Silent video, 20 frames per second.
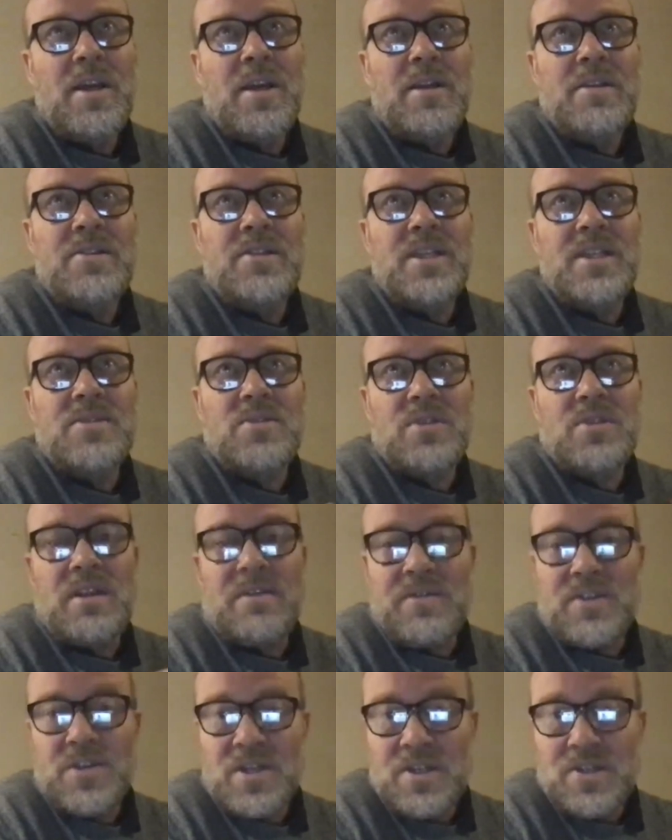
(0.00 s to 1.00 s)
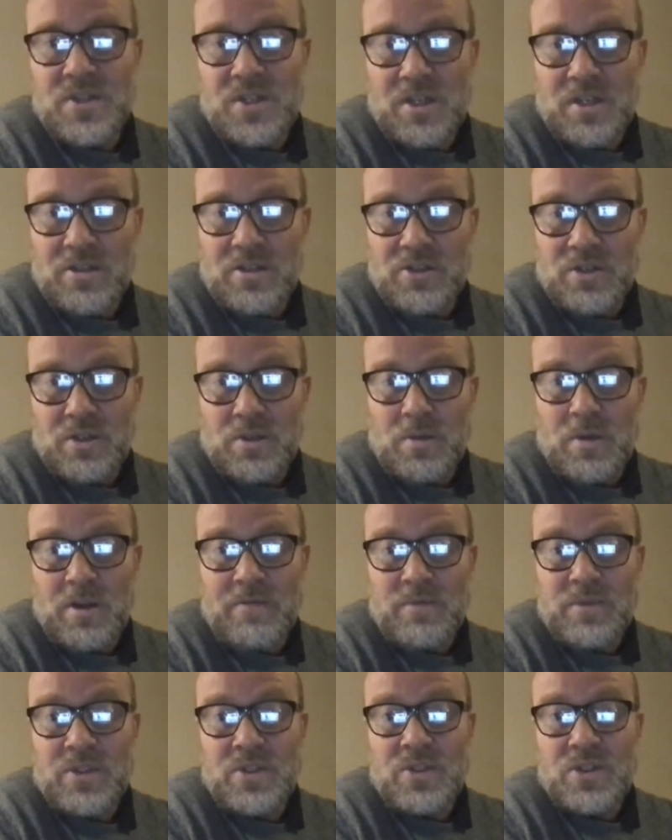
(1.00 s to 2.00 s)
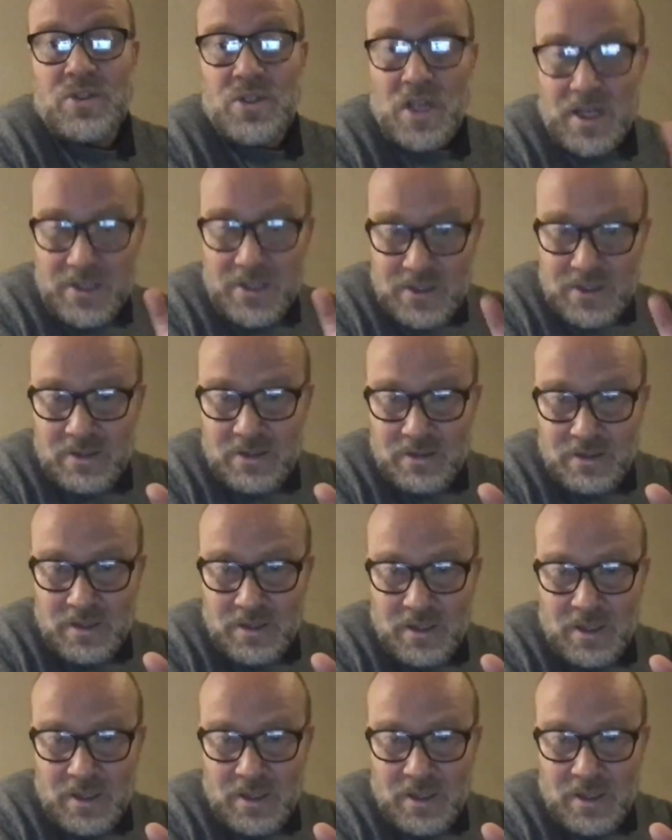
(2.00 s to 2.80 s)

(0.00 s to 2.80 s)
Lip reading: 6 or 7 years ago, Shockwave was just